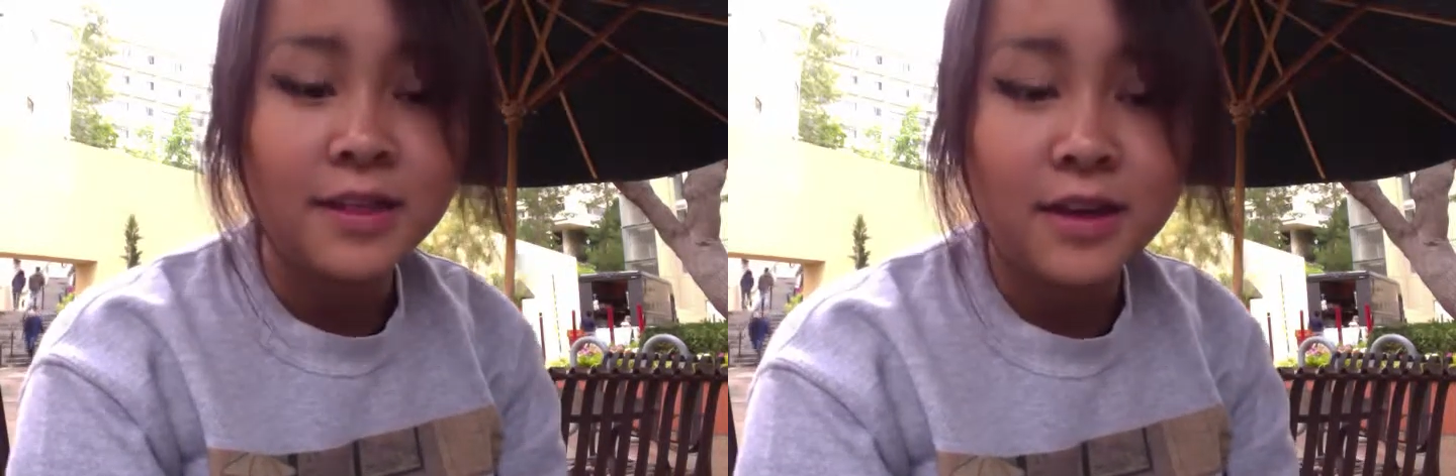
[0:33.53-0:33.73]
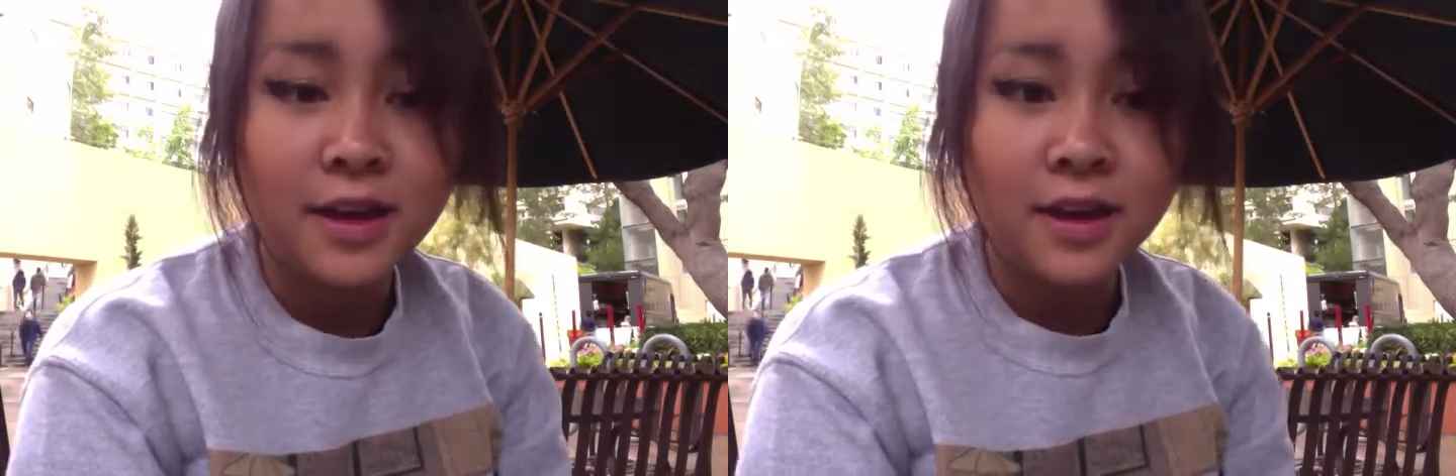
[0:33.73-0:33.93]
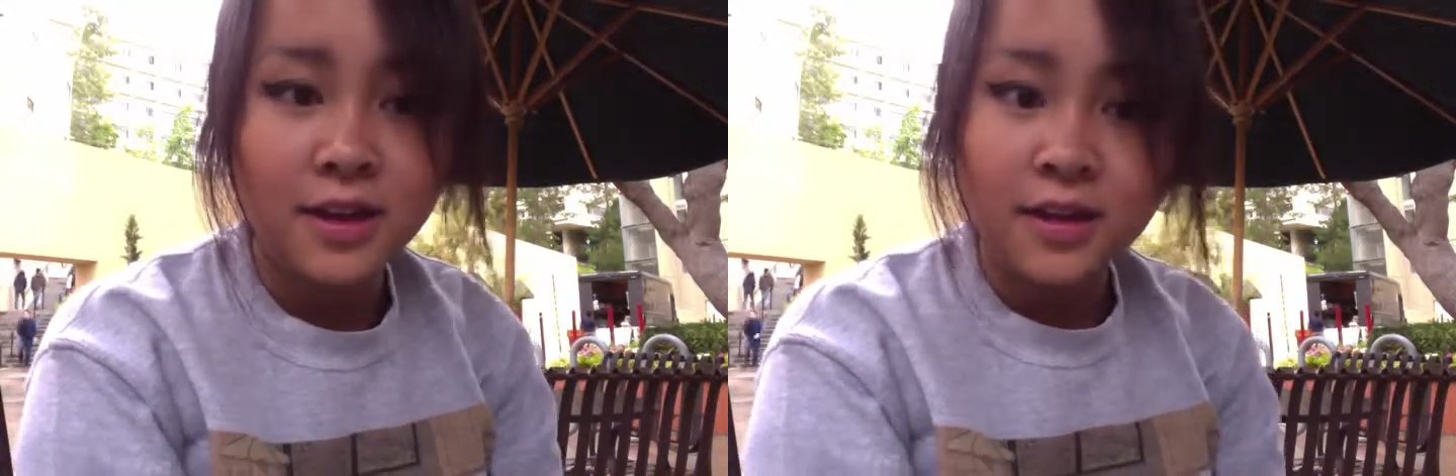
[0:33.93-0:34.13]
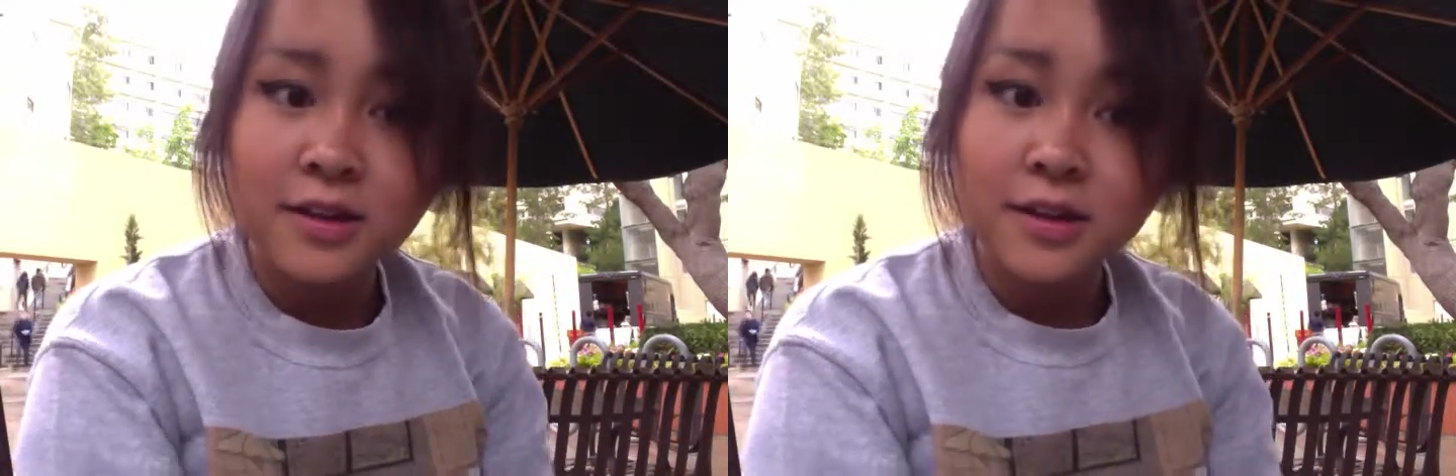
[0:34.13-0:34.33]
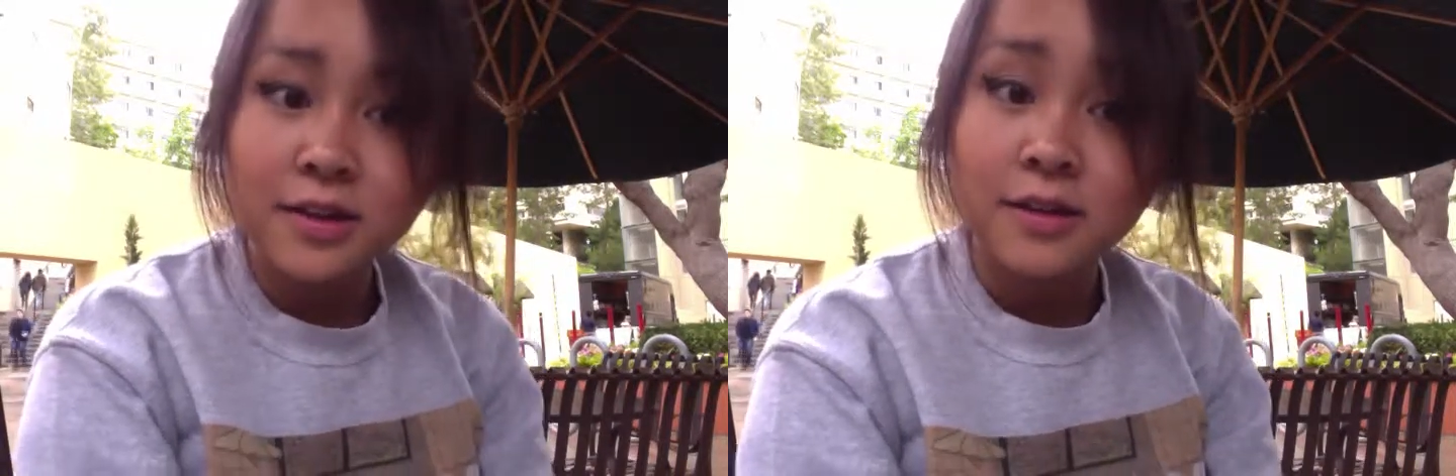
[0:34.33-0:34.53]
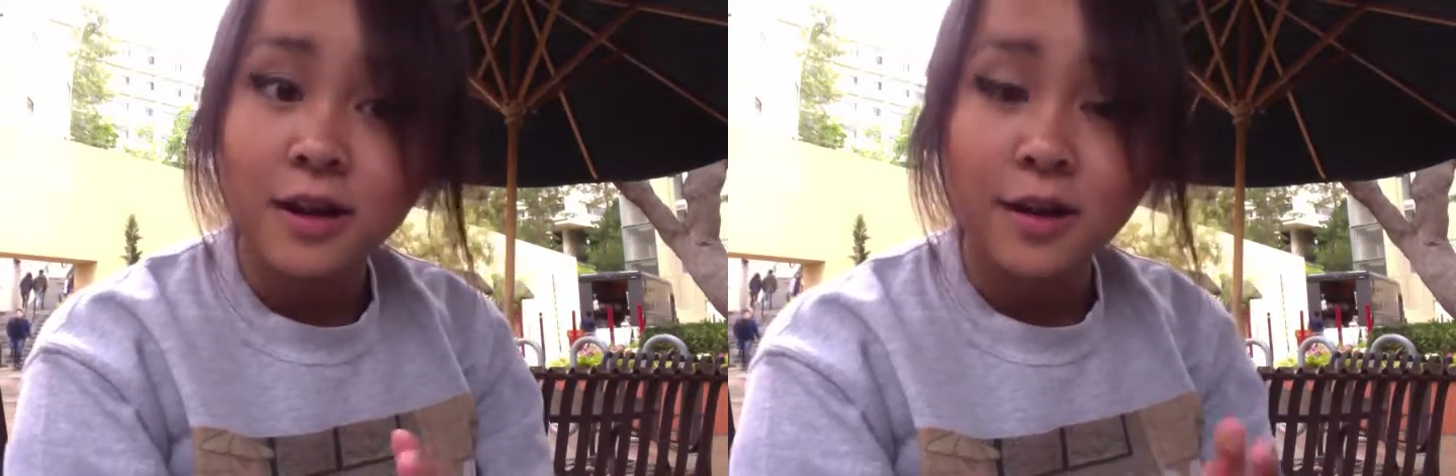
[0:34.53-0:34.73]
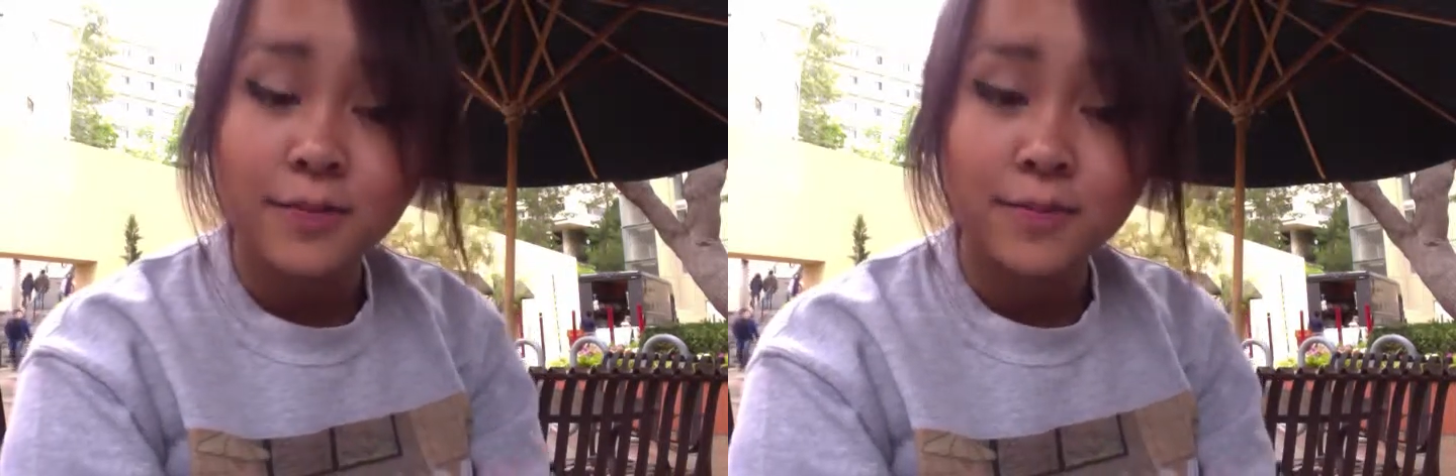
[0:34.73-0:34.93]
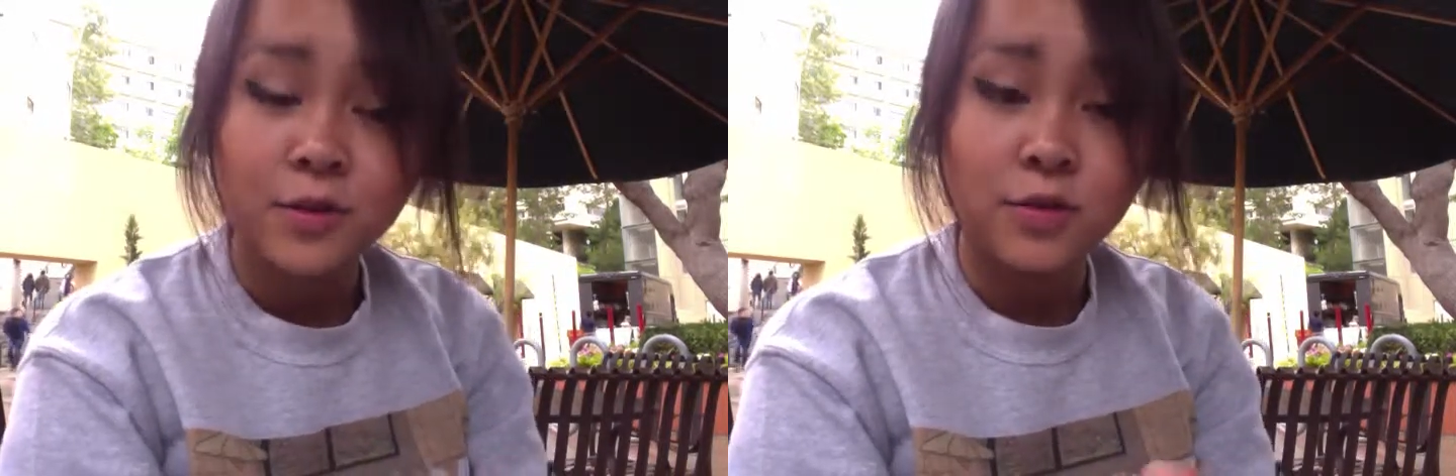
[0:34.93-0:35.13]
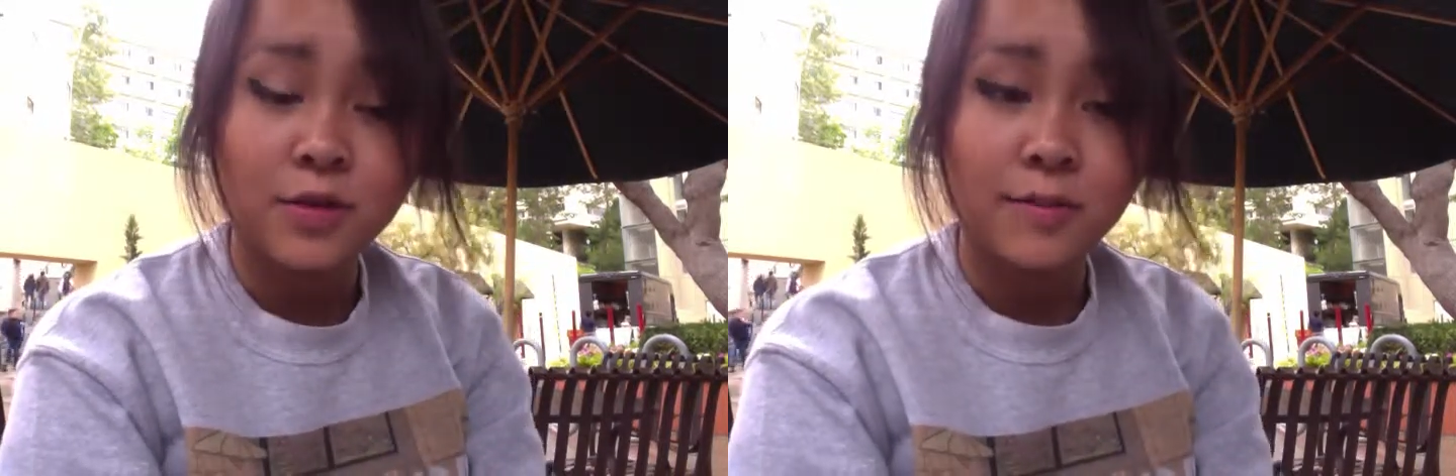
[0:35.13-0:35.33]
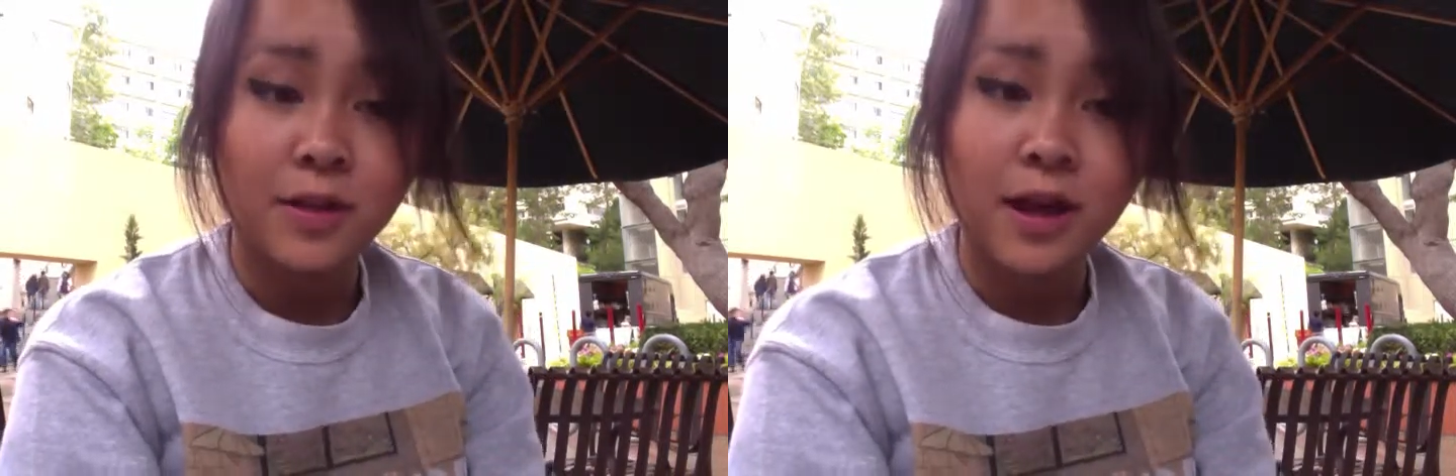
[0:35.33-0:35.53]
They use
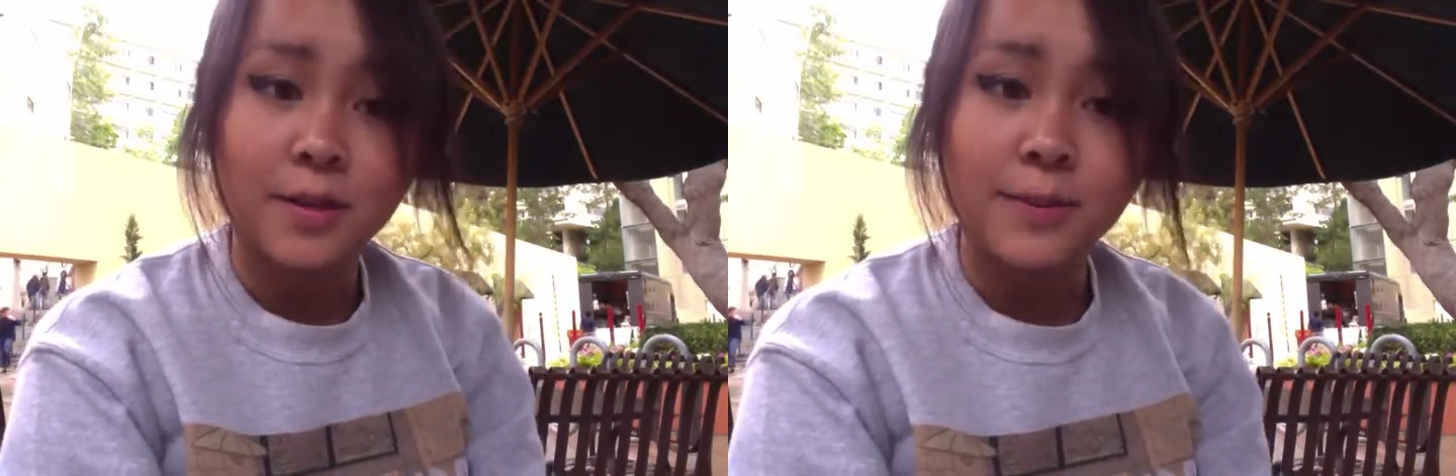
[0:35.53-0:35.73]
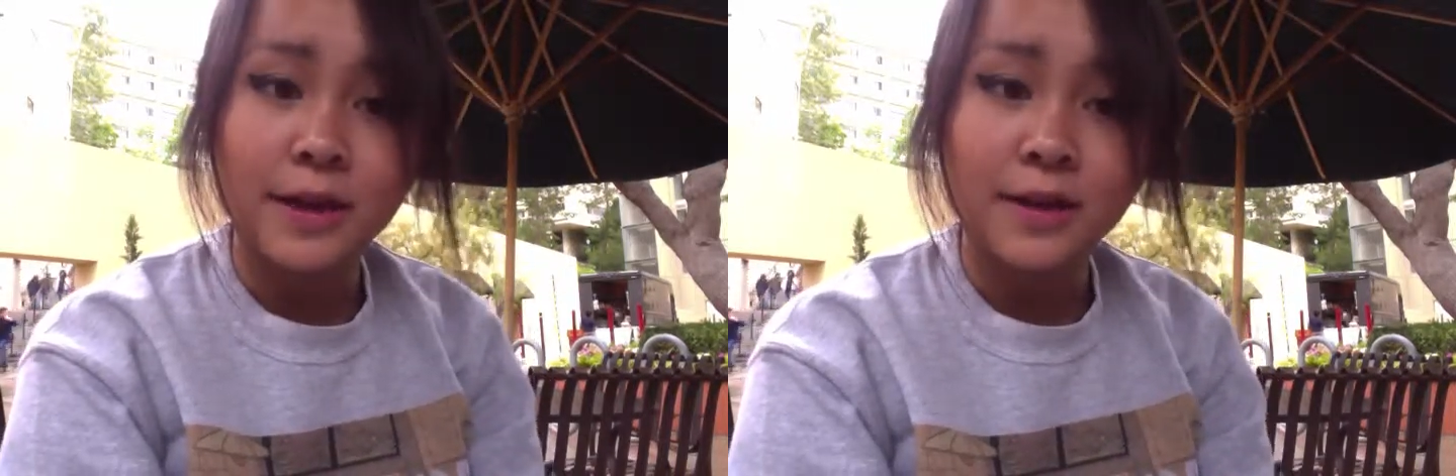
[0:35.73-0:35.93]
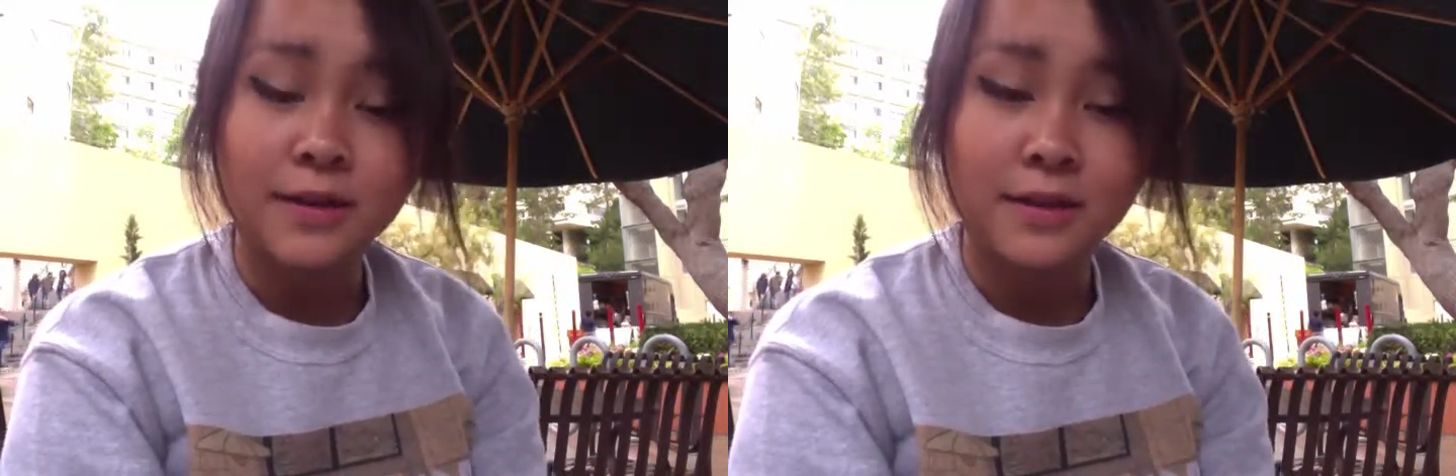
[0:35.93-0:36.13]
the black paint